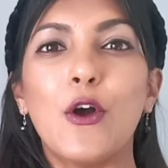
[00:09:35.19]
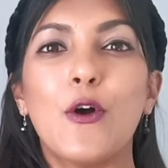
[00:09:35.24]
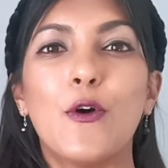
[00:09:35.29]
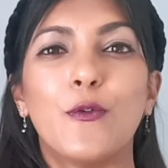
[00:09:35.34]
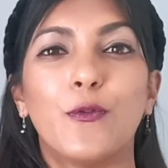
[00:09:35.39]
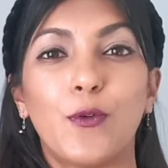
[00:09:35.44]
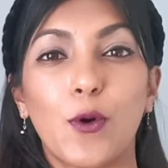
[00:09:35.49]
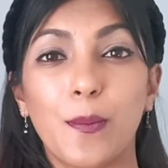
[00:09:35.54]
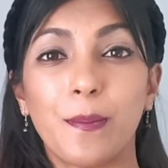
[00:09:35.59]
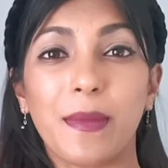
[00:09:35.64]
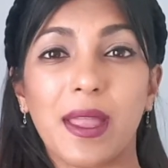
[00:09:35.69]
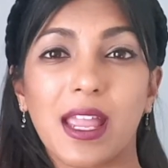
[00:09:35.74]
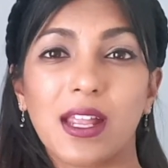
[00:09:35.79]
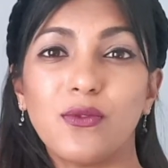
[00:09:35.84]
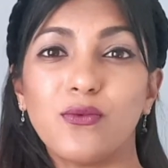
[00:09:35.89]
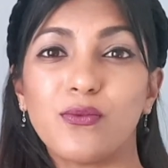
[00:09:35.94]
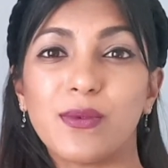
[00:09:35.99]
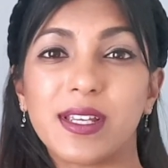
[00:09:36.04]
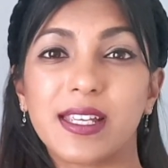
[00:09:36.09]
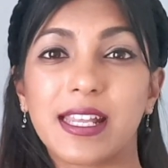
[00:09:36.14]
For
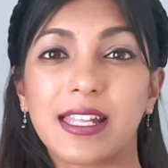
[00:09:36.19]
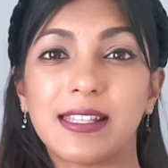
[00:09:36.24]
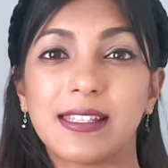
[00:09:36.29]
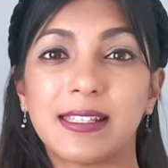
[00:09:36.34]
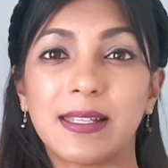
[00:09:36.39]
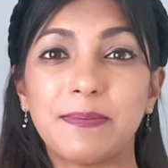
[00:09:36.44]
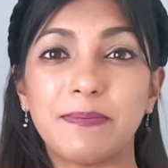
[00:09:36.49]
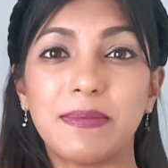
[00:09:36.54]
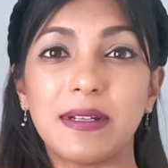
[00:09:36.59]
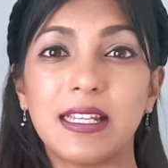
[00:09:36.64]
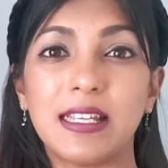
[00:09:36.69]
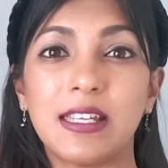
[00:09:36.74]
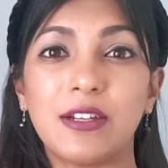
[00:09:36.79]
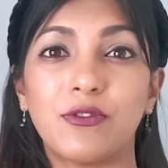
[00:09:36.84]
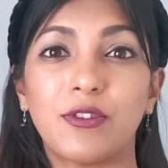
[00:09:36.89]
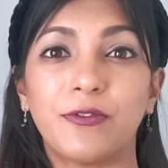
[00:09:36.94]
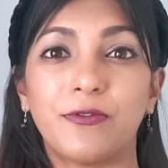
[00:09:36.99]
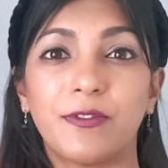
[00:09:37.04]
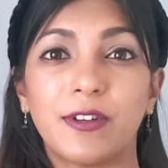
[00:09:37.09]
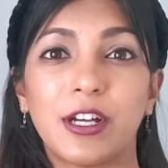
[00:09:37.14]
men, we can simply
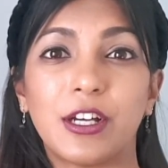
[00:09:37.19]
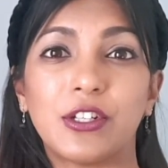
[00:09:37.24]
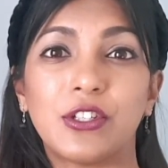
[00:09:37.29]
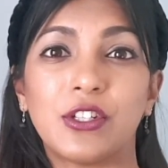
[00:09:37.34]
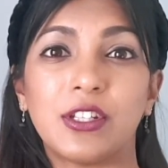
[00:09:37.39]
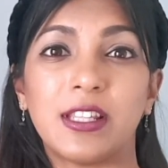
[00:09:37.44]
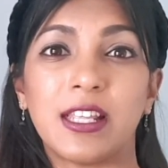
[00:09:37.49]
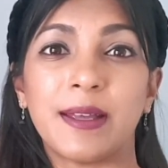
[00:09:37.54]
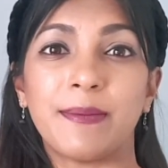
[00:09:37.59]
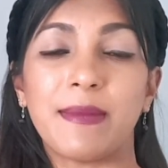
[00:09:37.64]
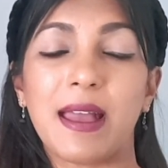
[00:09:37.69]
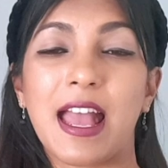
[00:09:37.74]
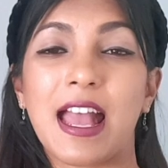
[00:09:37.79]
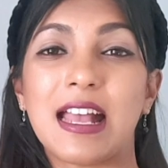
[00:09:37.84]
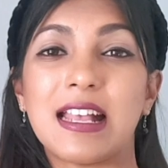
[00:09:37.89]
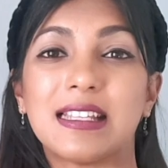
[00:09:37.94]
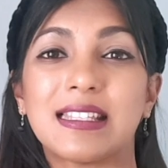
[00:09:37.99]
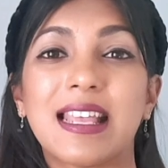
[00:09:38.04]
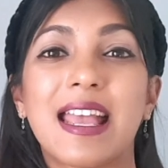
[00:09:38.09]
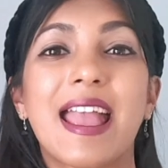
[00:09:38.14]
refer to them
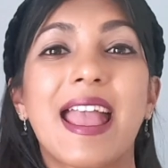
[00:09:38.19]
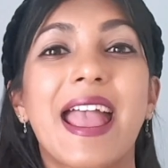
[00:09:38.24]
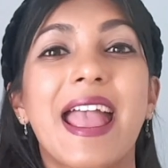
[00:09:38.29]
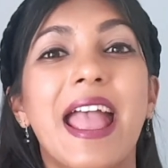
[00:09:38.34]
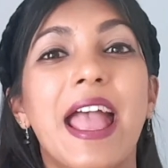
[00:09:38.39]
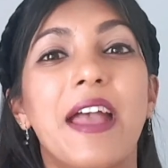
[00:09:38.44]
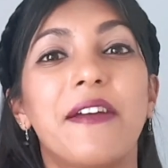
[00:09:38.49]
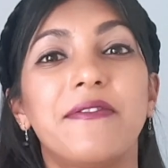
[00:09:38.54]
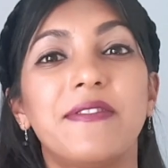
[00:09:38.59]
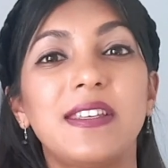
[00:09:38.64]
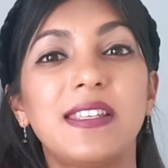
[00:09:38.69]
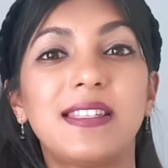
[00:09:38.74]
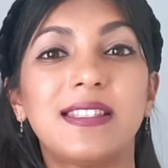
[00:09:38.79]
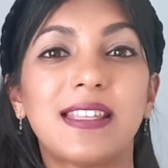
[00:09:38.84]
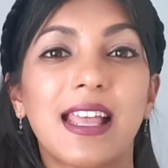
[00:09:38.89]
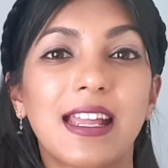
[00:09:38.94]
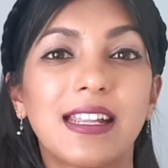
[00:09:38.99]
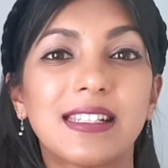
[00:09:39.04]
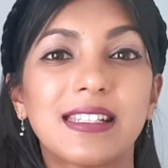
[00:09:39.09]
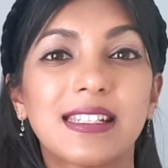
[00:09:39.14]
as heavy
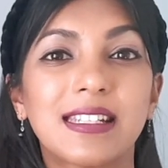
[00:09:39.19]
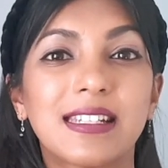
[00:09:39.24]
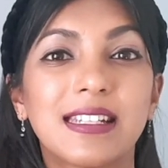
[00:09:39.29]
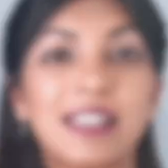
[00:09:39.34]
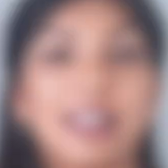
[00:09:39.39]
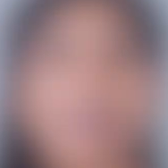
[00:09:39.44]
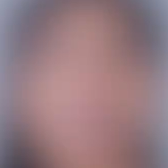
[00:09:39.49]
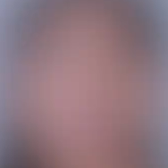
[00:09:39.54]
set.